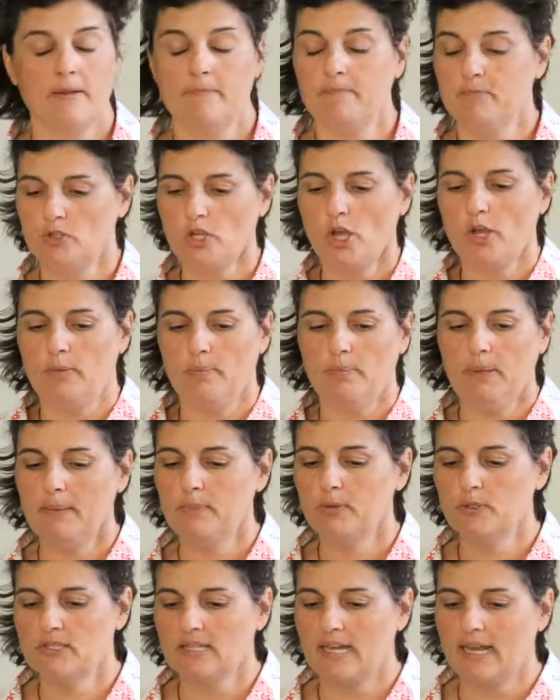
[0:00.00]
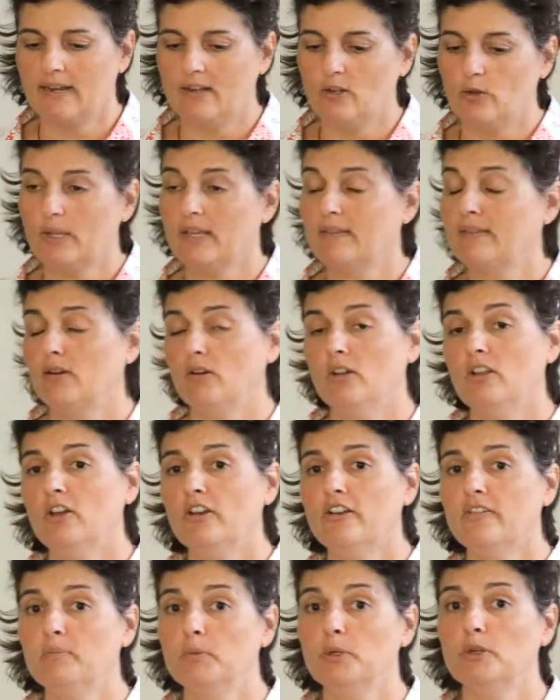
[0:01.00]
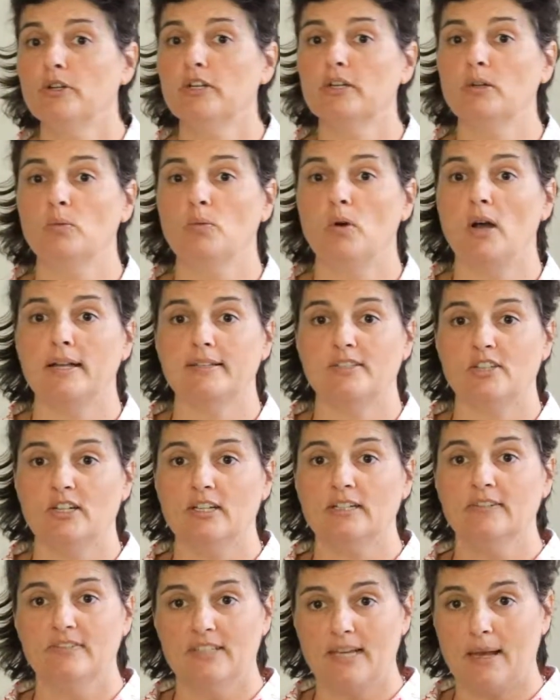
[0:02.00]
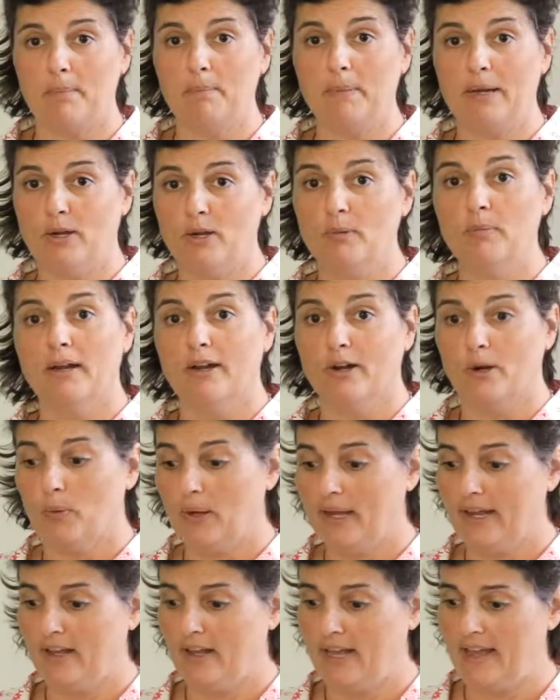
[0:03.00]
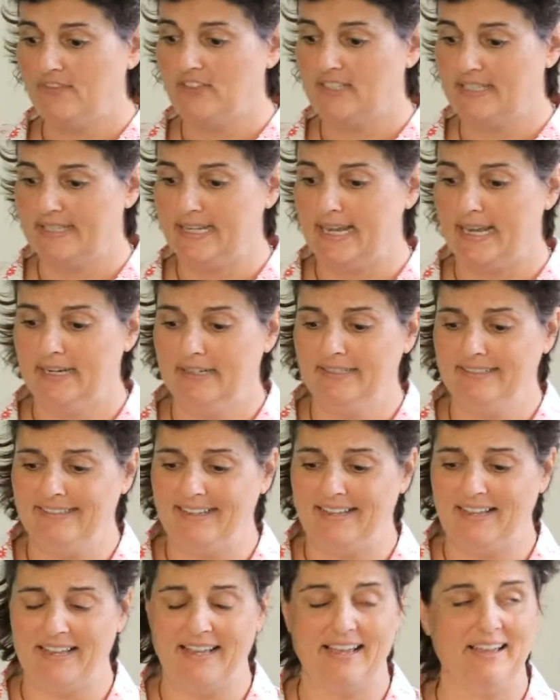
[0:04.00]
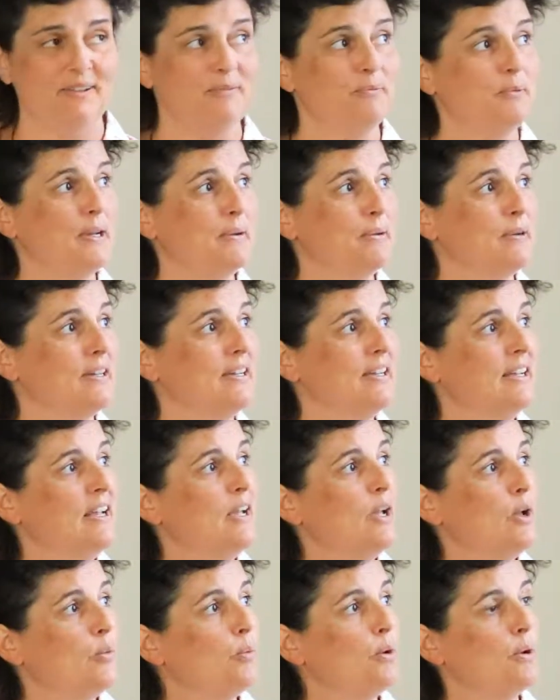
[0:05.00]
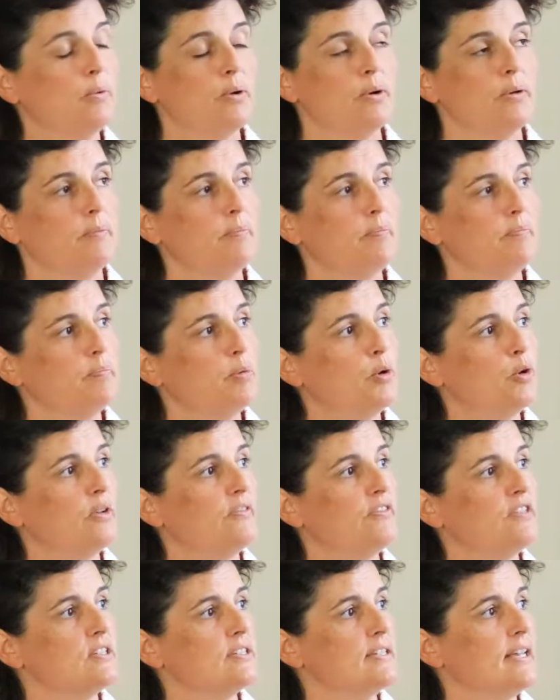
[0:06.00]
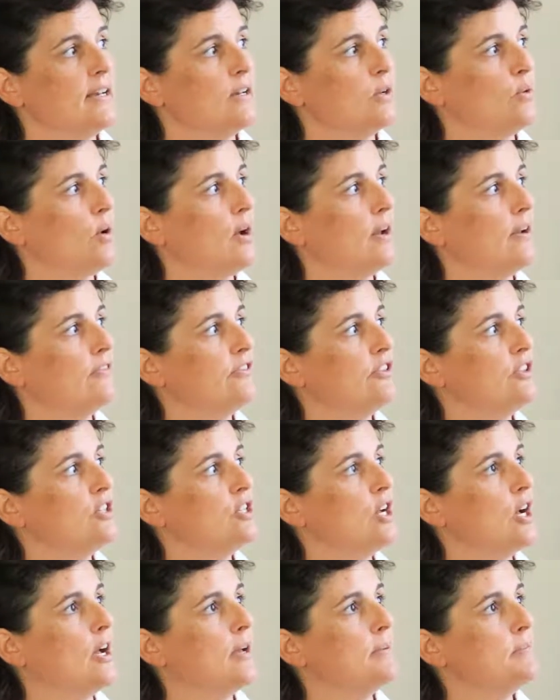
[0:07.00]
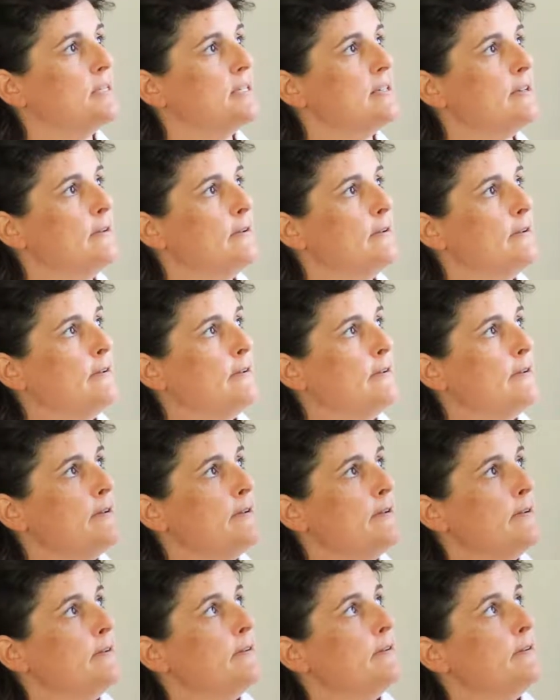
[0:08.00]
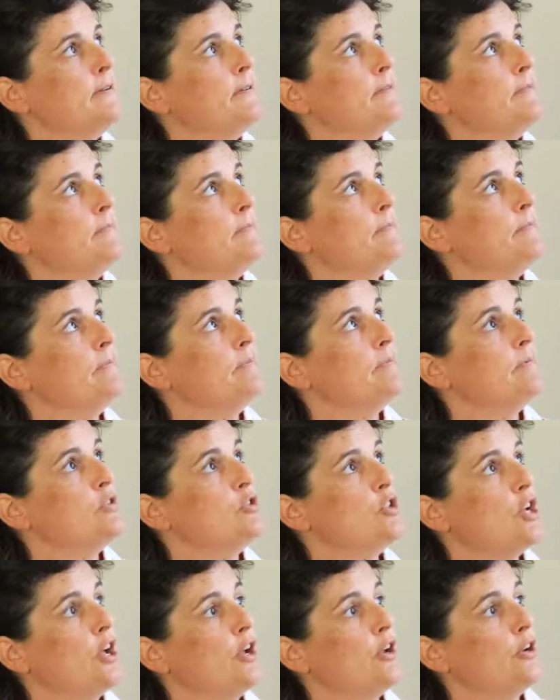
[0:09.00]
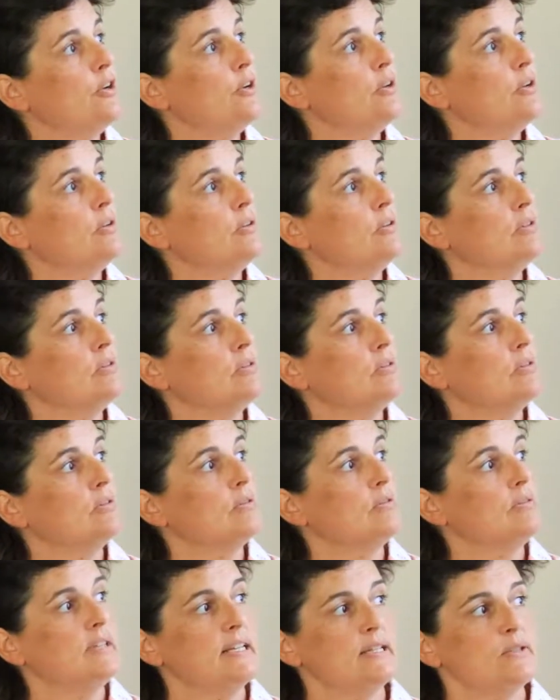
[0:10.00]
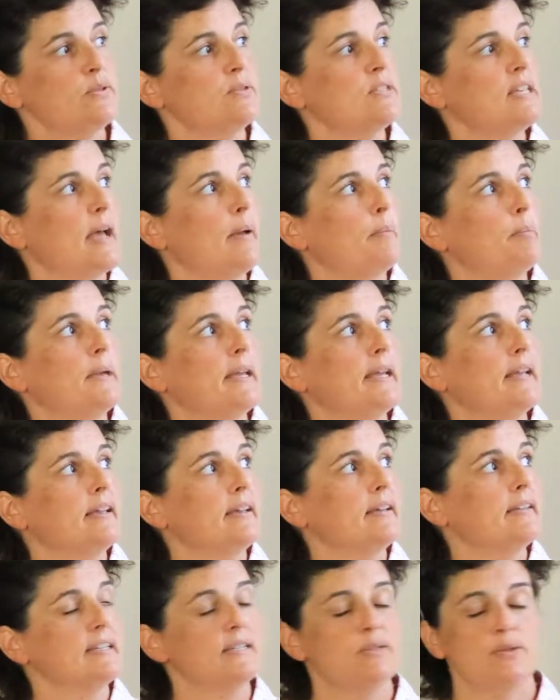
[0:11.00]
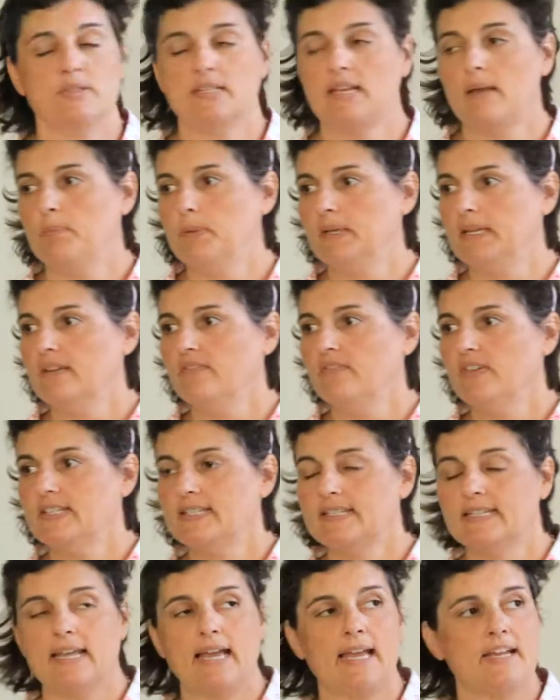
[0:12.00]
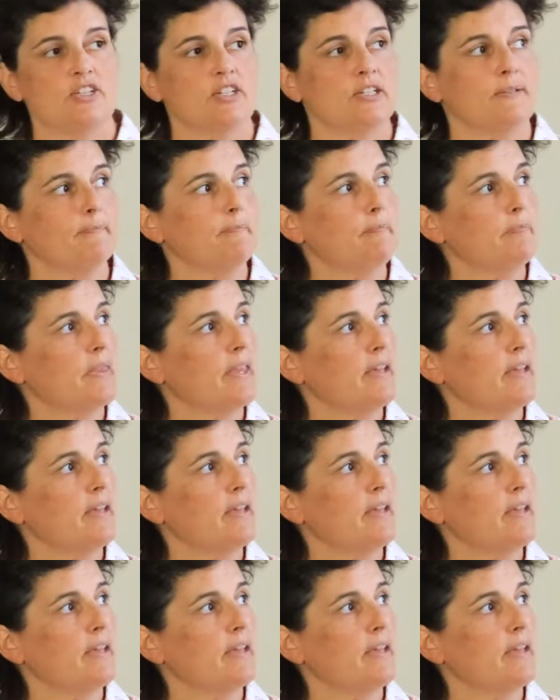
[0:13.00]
So people started looking. There are a lot of Muriel Whites who lived up Maryborough way, I have to say, and we were put off the scent quite a few times. So this was our big investigation.